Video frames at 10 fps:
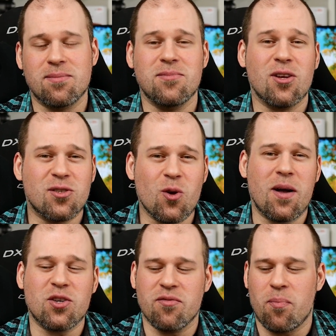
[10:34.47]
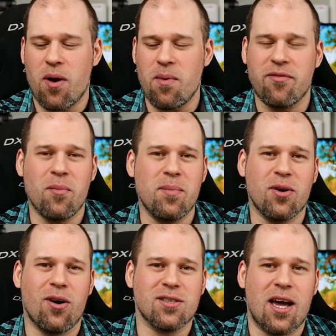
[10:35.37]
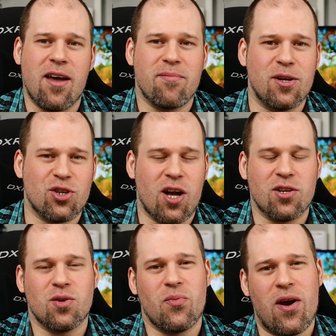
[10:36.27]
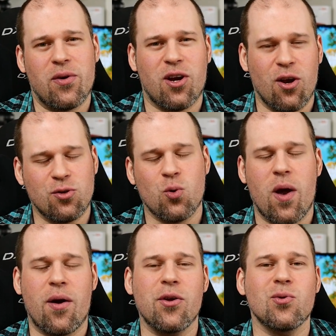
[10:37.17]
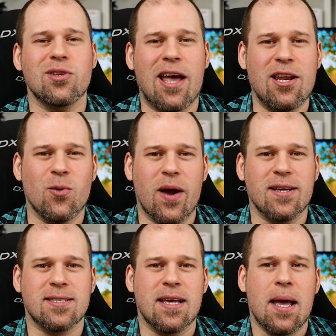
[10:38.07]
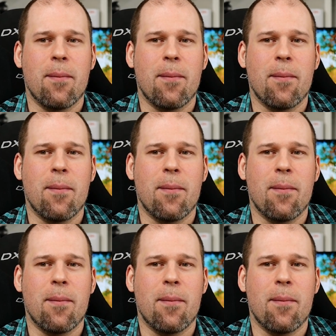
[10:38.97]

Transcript: Not so much of a problem for me, because I have my charger very close to where I use it anyways.